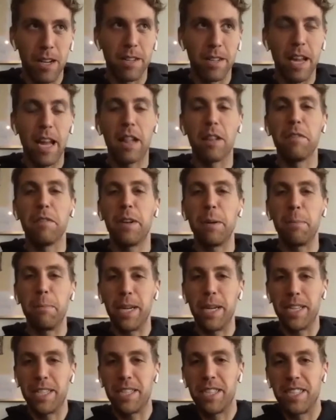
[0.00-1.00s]
elevator
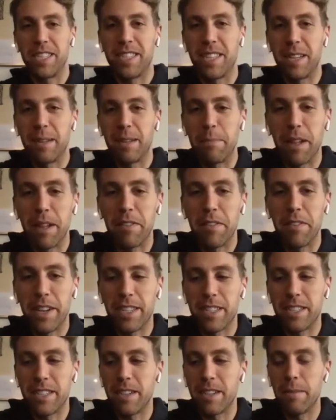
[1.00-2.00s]
pitch is that
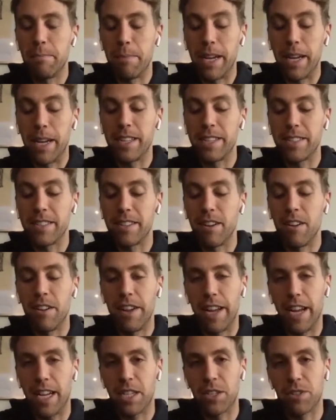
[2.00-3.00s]
Metta is an all
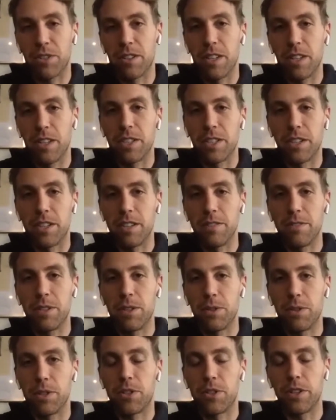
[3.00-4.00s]
natural alternative
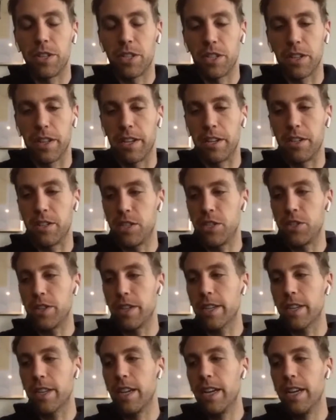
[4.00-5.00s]
to a traditional energy
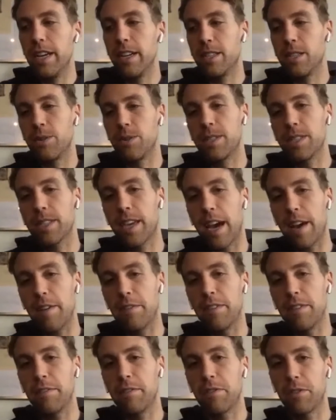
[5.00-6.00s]
drink. So it's
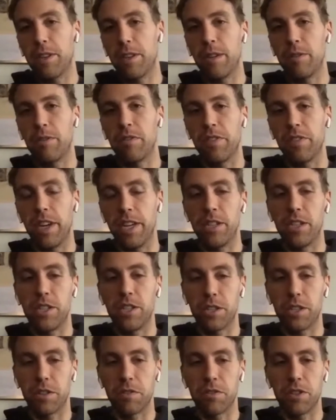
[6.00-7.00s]
caffeine free and refined
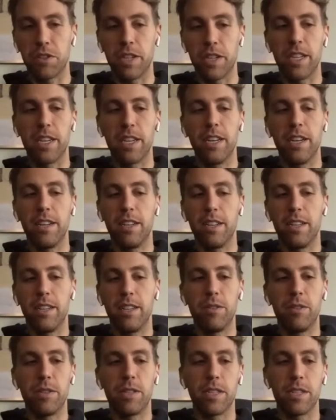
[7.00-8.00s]
sugar free. It
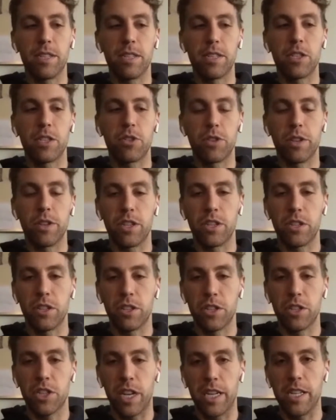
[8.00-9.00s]
uses
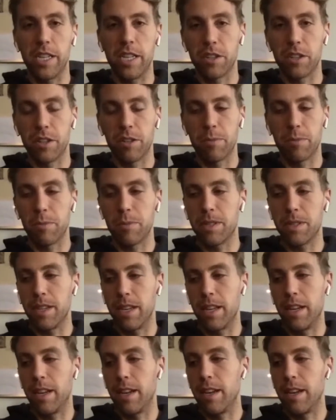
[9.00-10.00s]
traditional Chinese herbs
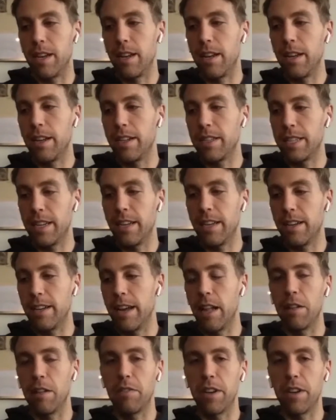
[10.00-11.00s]
and to
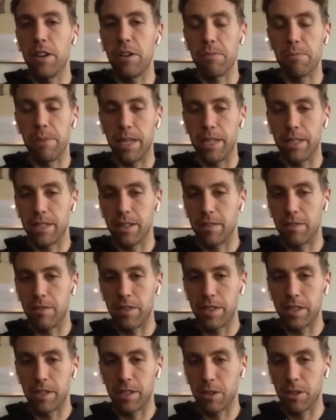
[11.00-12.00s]
elevate your mental and
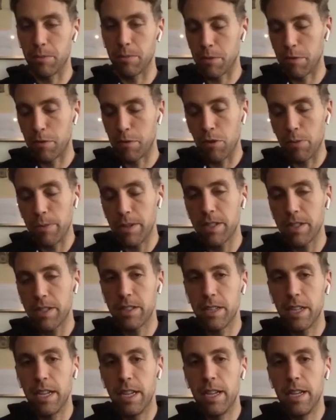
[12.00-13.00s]
physical performance.
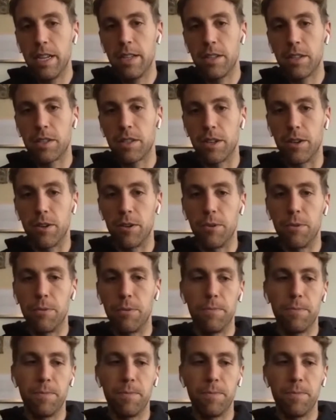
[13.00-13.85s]
So